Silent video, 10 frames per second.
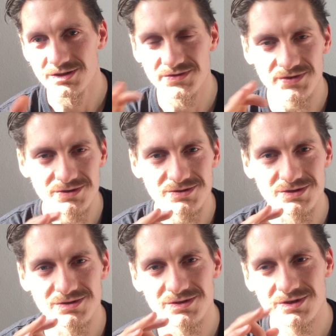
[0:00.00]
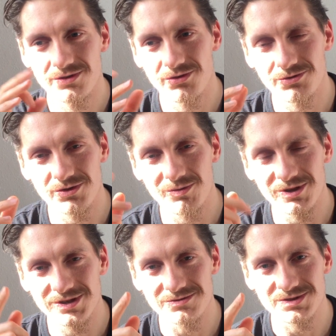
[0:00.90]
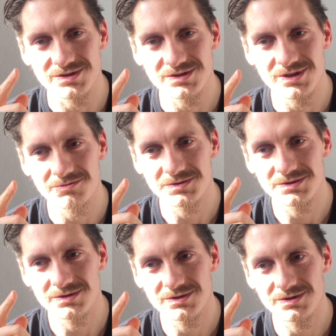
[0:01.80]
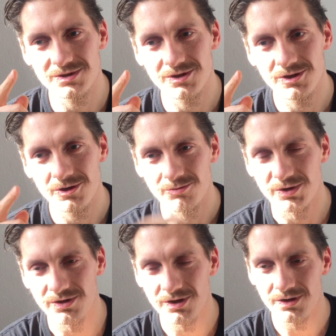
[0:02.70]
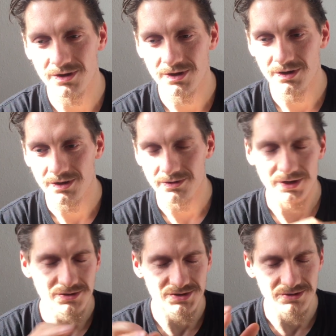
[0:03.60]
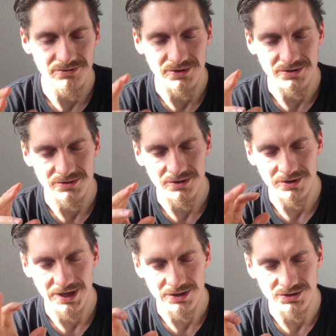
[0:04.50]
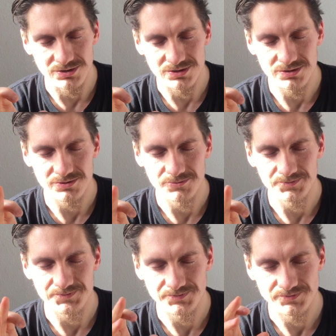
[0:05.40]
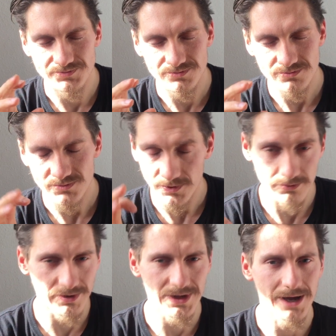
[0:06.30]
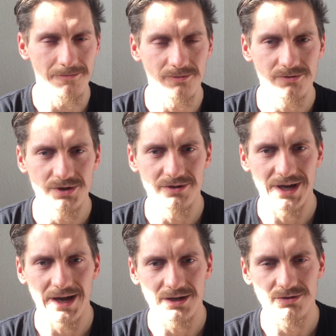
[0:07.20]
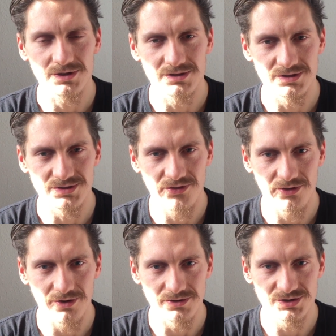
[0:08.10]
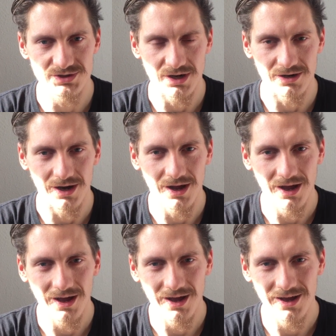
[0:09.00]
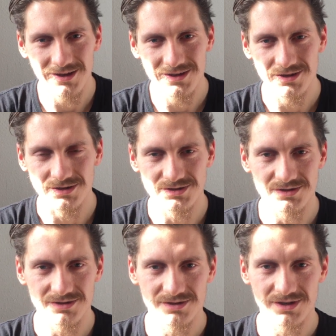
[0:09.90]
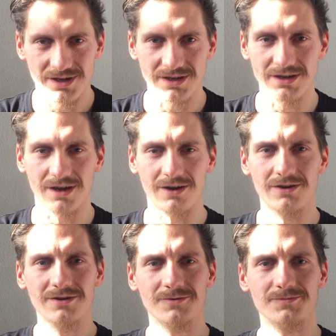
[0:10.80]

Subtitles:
It's filtered through the belief systems. But there's different occasions. When I'm really angry, it is third chakra. It's here